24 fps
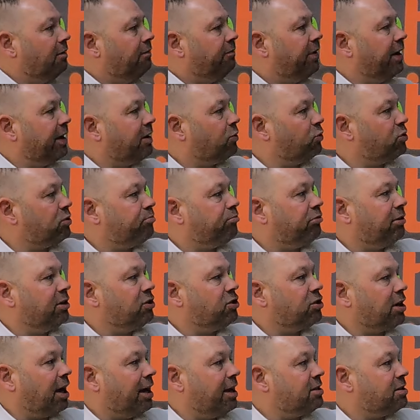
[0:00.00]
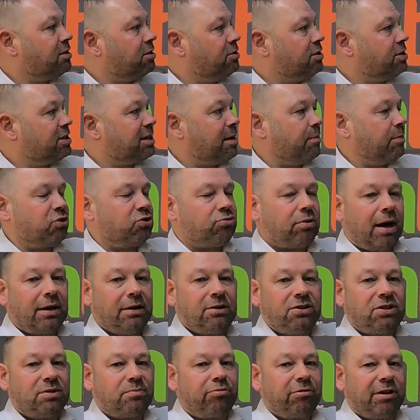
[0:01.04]
Vehicle depreciation,
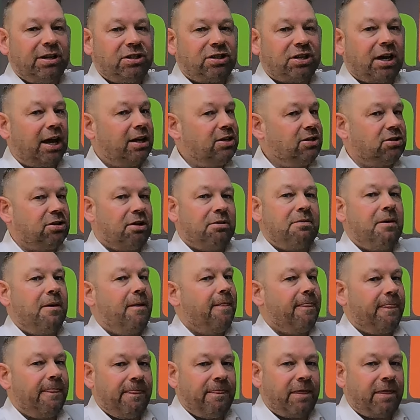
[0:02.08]
semi-trailer depreciation,